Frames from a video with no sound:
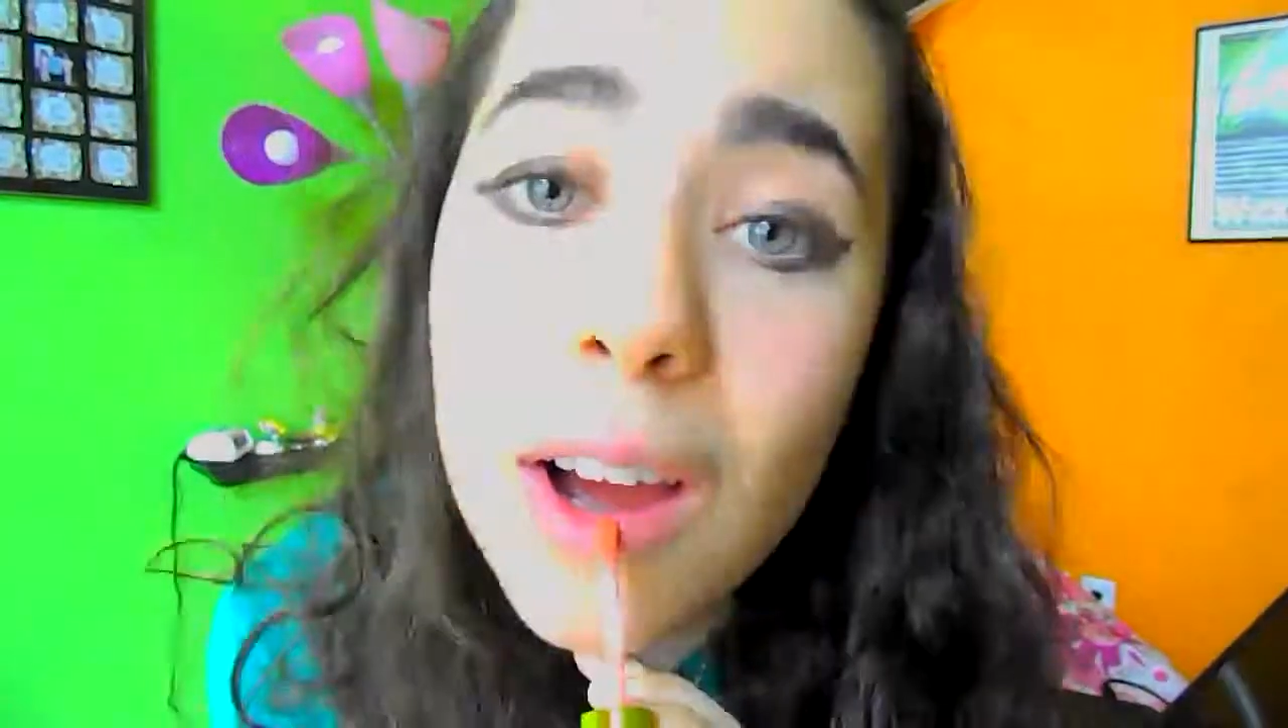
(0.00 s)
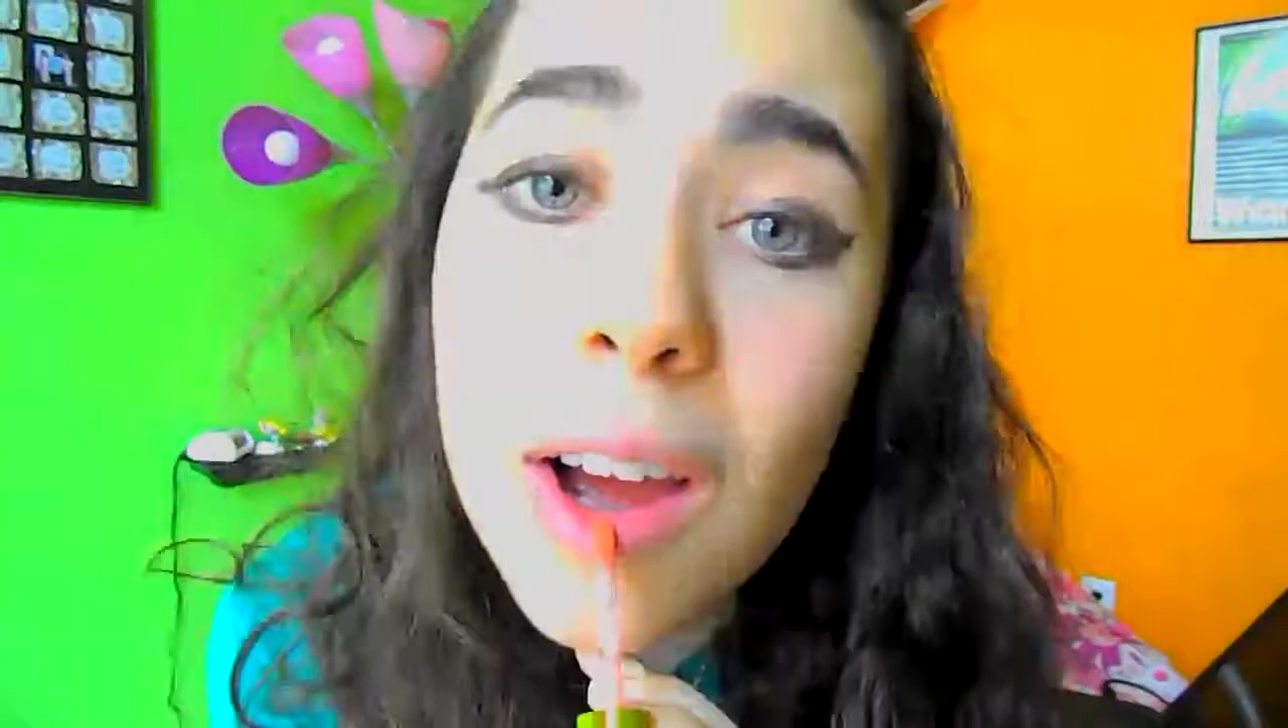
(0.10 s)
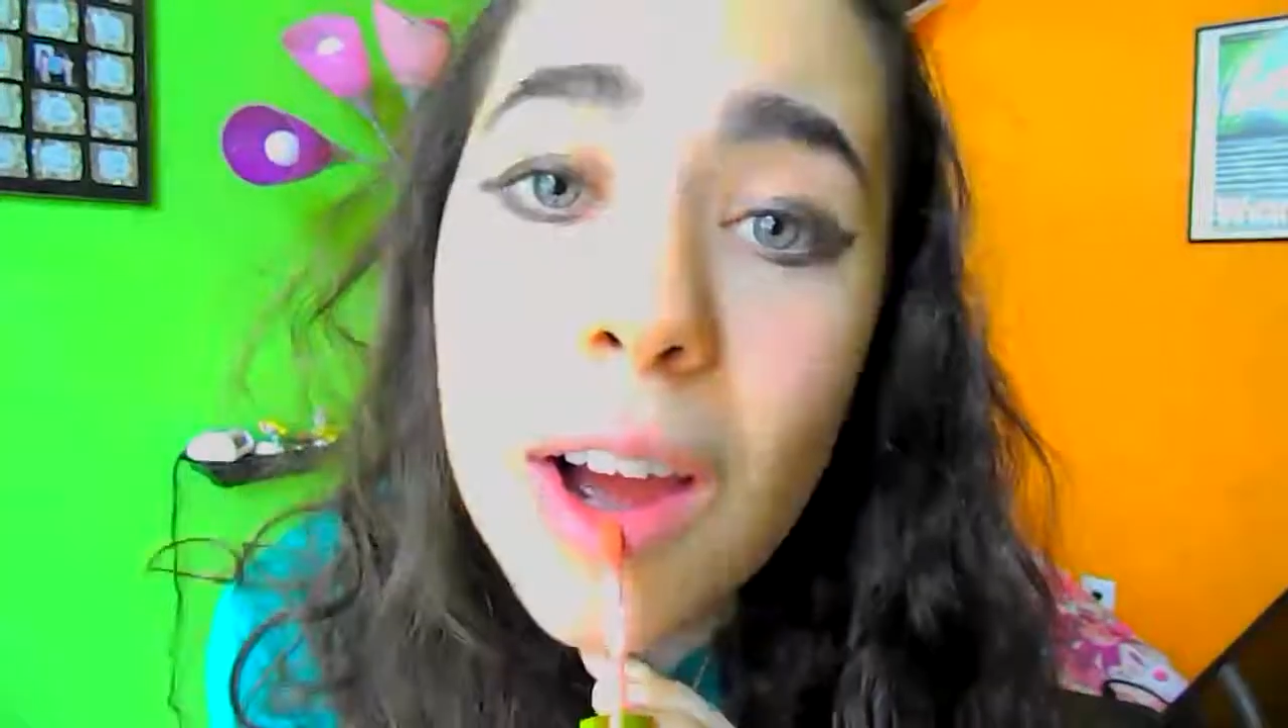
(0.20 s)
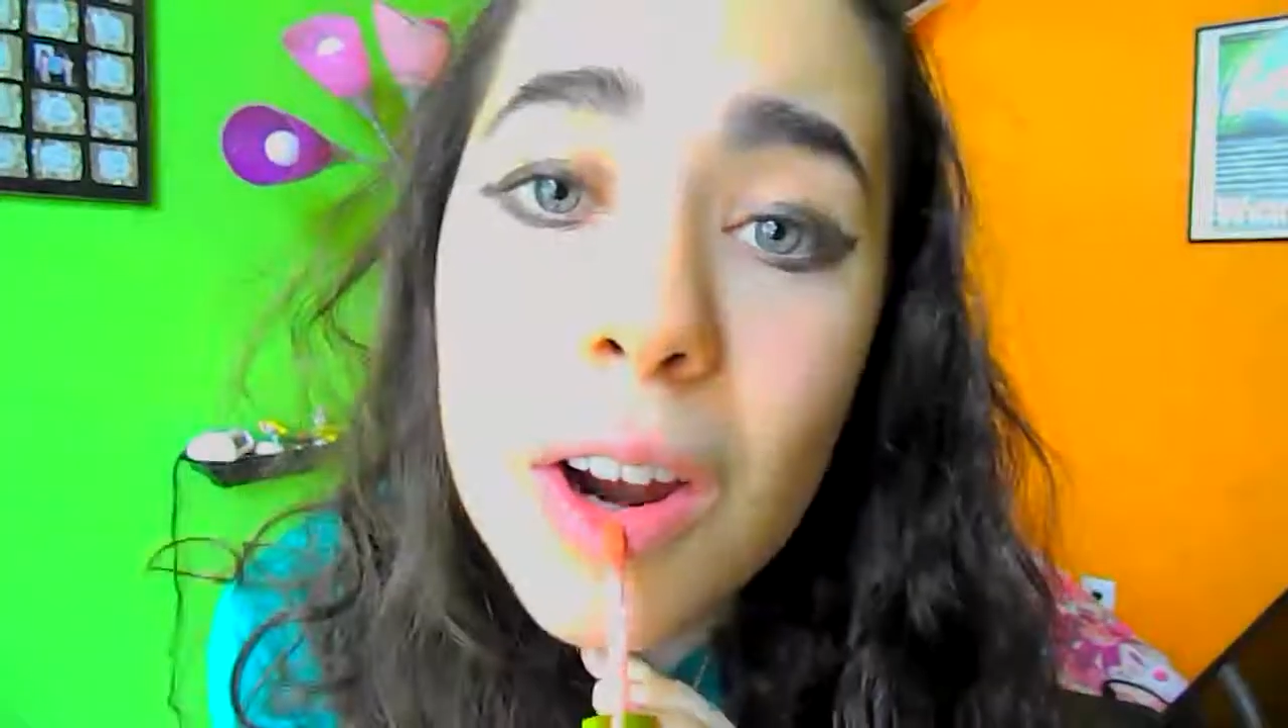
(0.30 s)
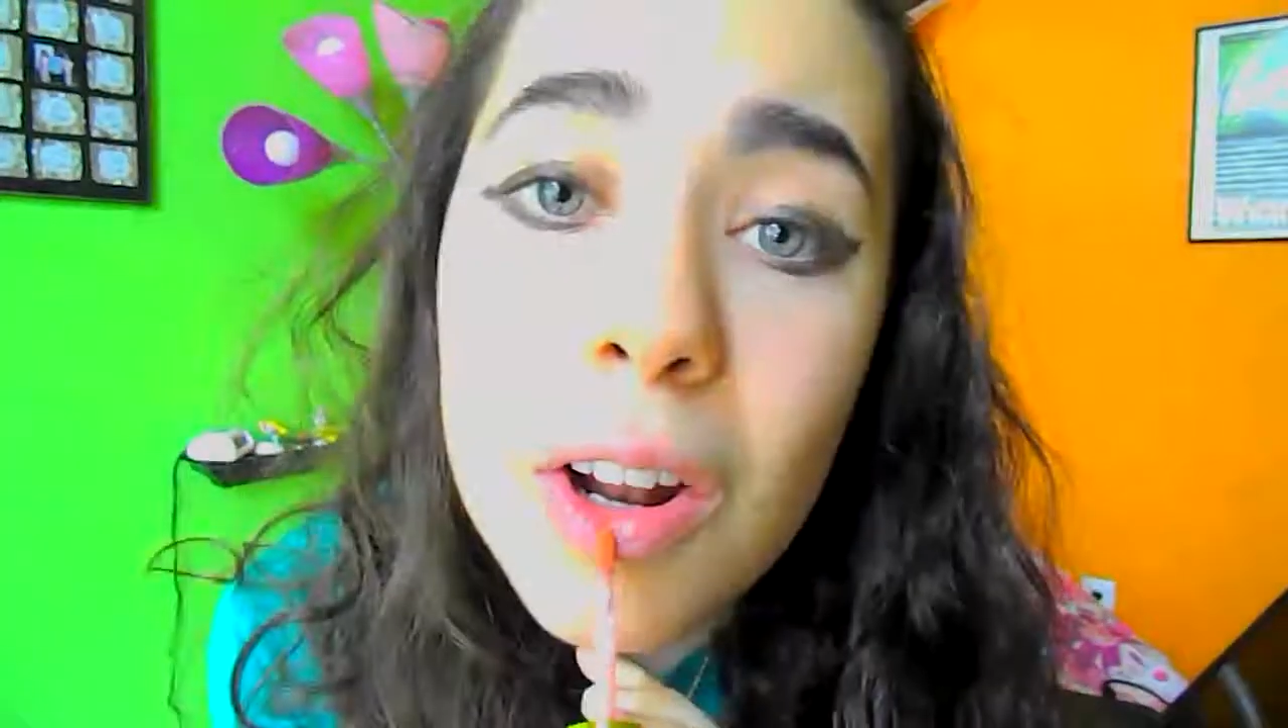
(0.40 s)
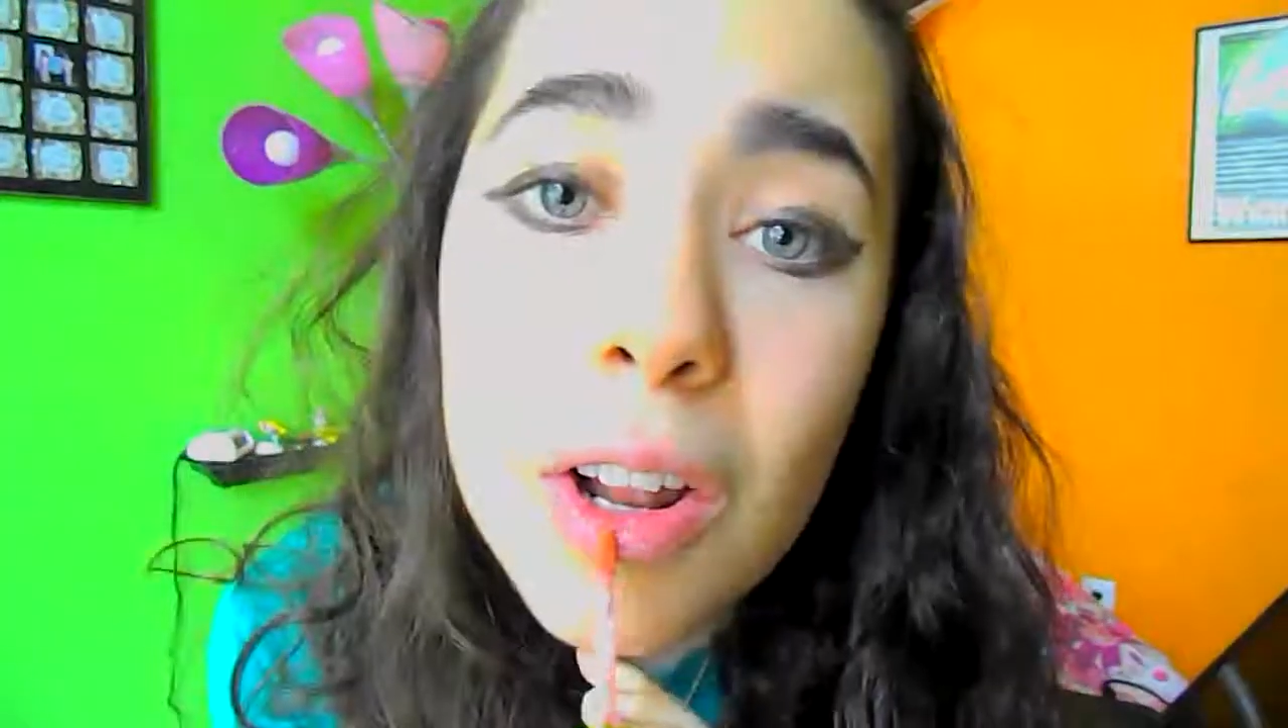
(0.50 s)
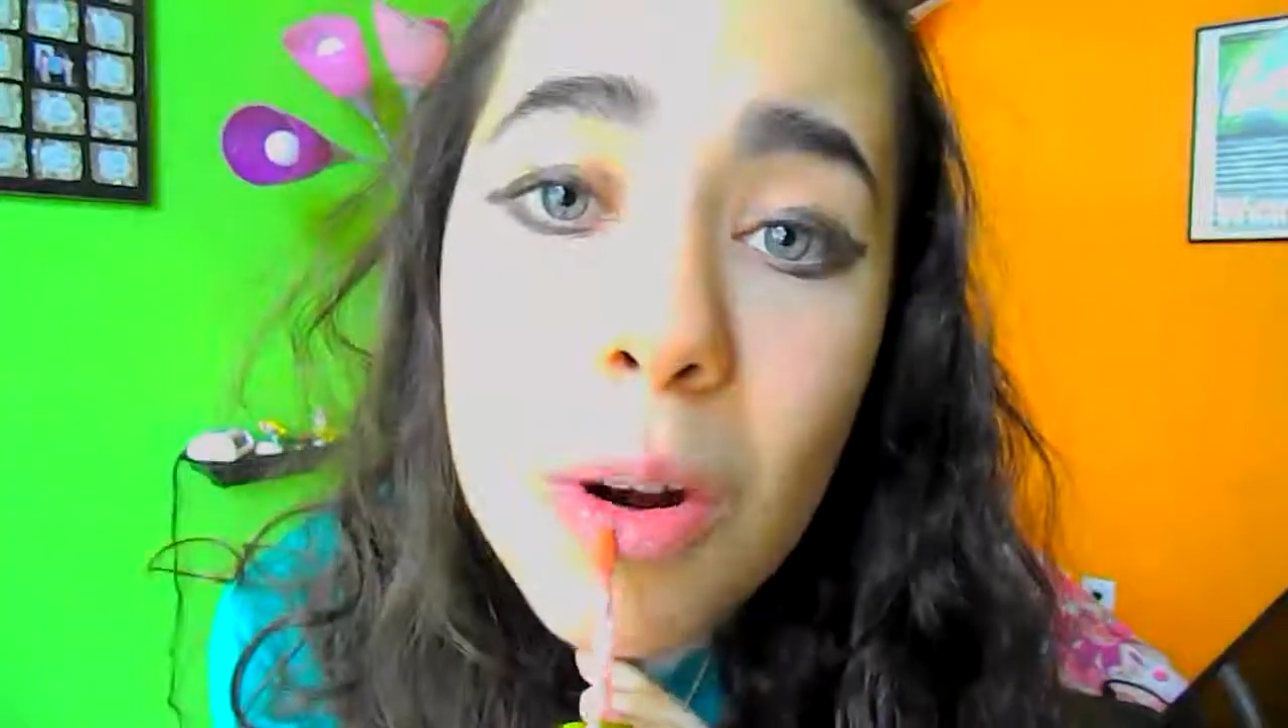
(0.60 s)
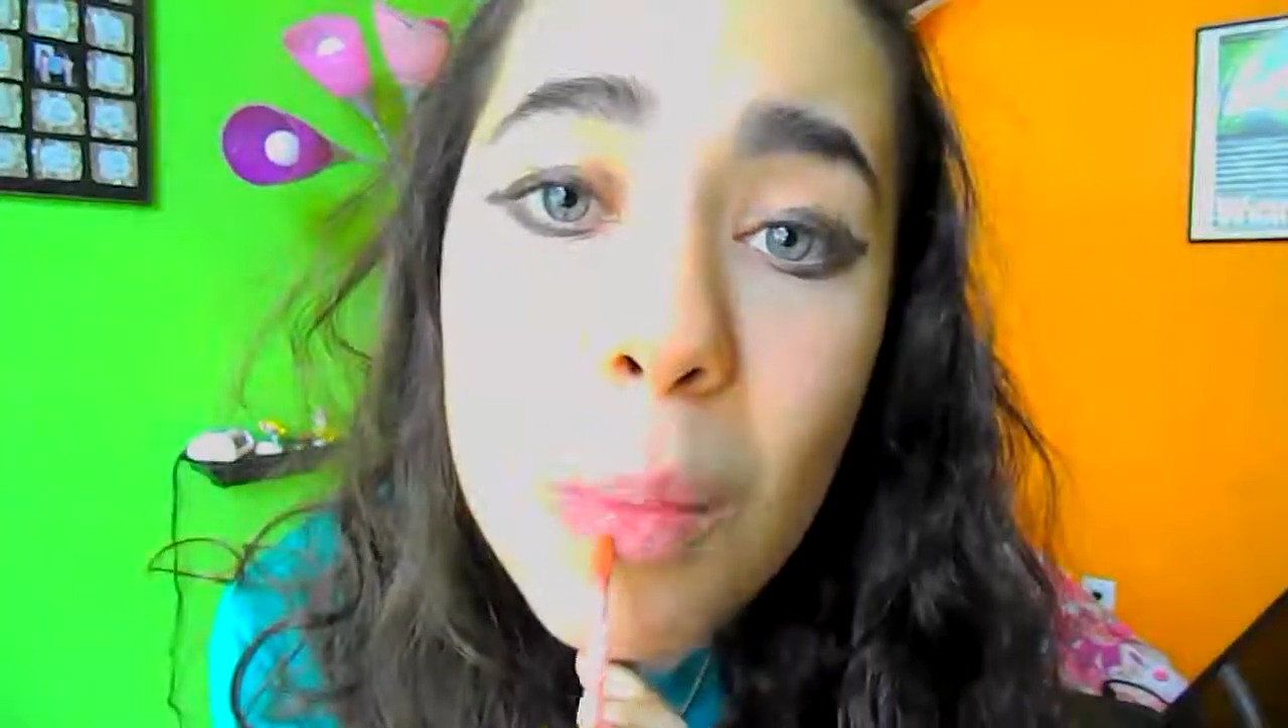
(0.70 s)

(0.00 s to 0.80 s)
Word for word: Add a little